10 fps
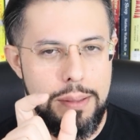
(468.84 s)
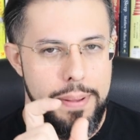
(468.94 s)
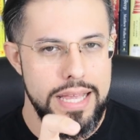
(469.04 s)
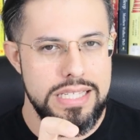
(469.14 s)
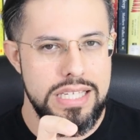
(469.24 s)

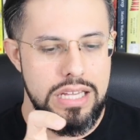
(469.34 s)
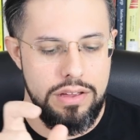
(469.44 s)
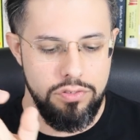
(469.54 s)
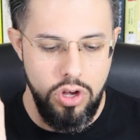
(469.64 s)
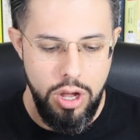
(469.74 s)
capacity
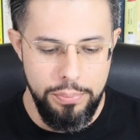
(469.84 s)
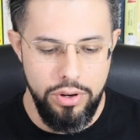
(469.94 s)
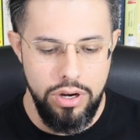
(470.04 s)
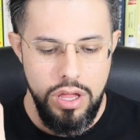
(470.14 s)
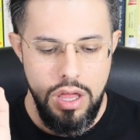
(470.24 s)
of
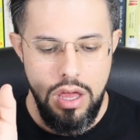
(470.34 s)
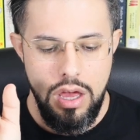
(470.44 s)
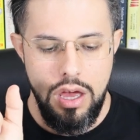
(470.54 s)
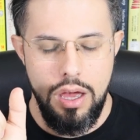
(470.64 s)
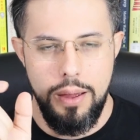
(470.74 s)
copper
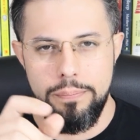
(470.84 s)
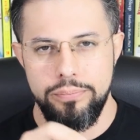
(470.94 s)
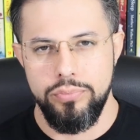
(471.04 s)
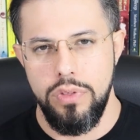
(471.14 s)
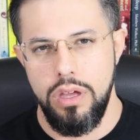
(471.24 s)

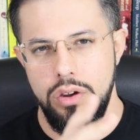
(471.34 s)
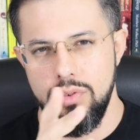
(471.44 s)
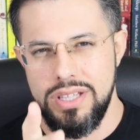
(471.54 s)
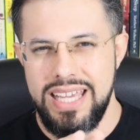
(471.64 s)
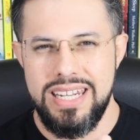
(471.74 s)

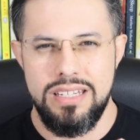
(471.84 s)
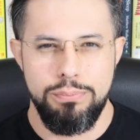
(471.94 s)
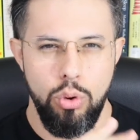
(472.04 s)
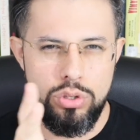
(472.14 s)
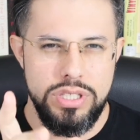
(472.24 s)
related
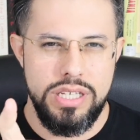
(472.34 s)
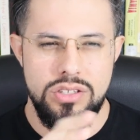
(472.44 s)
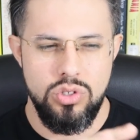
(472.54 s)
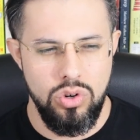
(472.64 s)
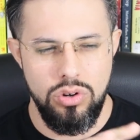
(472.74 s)

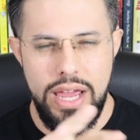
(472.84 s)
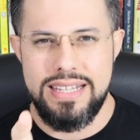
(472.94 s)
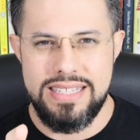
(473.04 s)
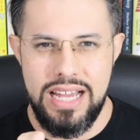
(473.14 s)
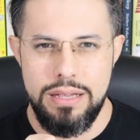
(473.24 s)
proteins or
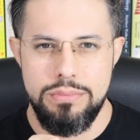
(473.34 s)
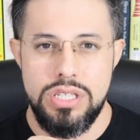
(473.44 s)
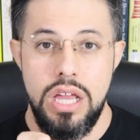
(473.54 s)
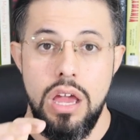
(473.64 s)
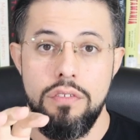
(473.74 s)

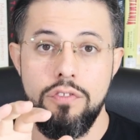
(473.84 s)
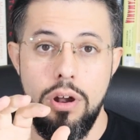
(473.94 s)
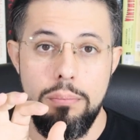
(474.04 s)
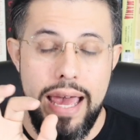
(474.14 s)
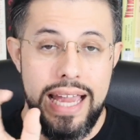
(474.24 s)
enzymes
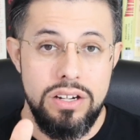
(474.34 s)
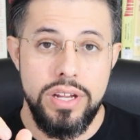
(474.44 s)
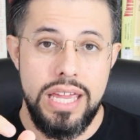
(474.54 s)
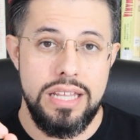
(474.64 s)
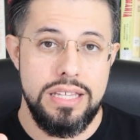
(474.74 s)
from
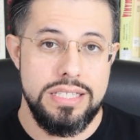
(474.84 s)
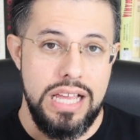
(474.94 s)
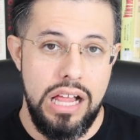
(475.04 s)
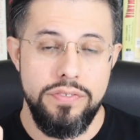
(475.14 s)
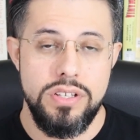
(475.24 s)
aggregating
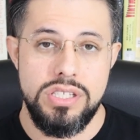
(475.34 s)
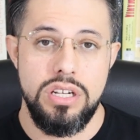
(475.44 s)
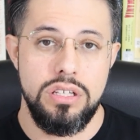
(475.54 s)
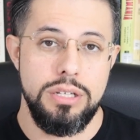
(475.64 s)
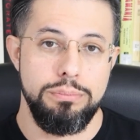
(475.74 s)
this
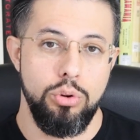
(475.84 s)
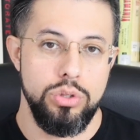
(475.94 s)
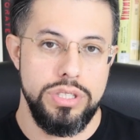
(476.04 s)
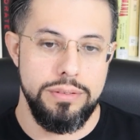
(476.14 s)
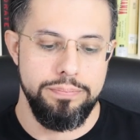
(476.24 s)
alpha-synuclein
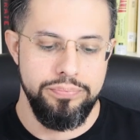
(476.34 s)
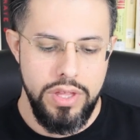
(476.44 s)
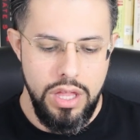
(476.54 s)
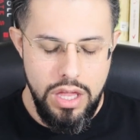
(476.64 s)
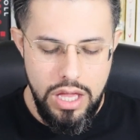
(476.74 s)
protein.
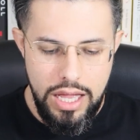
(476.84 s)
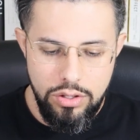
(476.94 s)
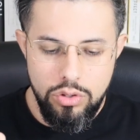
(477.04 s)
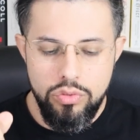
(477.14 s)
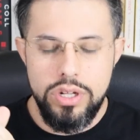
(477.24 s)
I
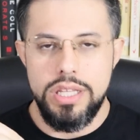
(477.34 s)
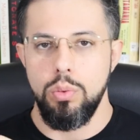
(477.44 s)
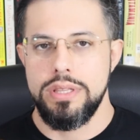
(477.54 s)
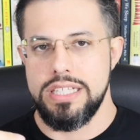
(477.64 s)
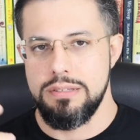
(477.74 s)
don't know really
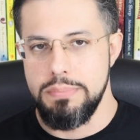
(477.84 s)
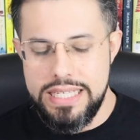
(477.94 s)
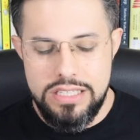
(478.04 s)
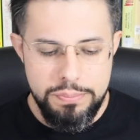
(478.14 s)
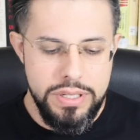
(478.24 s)
what this
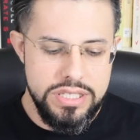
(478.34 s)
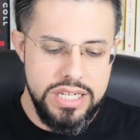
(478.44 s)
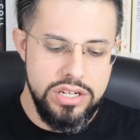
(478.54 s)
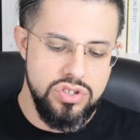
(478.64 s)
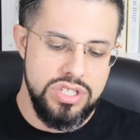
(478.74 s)
means, but
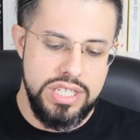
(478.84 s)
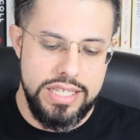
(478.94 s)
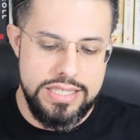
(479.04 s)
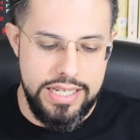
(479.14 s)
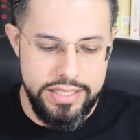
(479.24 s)
it's an
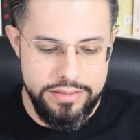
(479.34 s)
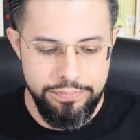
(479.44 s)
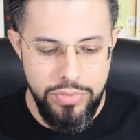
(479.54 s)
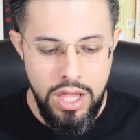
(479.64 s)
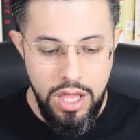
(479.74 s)
interesting insight.
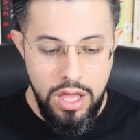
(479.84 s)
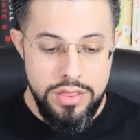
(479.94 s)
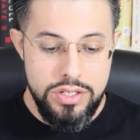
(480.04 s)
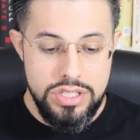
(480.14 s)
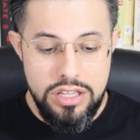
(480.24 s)

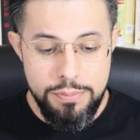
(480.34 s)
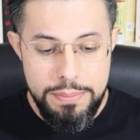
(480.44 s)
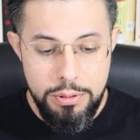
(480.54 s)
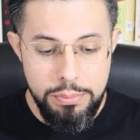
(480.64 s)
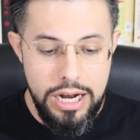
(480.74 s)
There's another
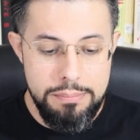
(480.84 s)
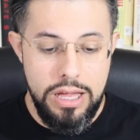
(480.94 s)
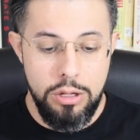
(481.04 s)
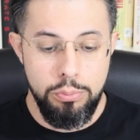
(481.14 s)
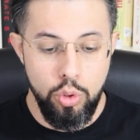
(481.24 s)
paper by
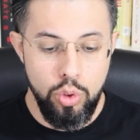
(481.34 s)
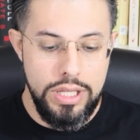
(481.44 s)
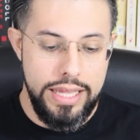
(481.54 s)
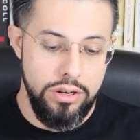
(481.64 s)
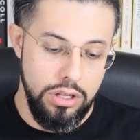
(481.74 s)

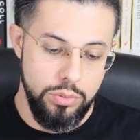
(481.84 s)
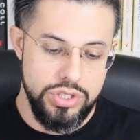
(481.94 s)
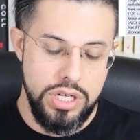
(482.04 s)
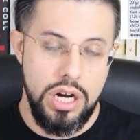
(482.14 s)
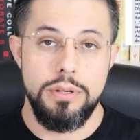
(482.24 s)
Maqbool et al.,
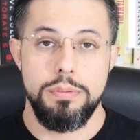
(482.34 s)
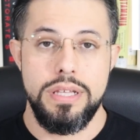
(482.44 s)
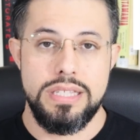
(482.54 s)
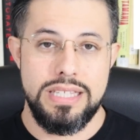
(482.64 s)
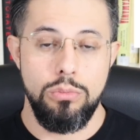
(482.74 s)
which in Arabic means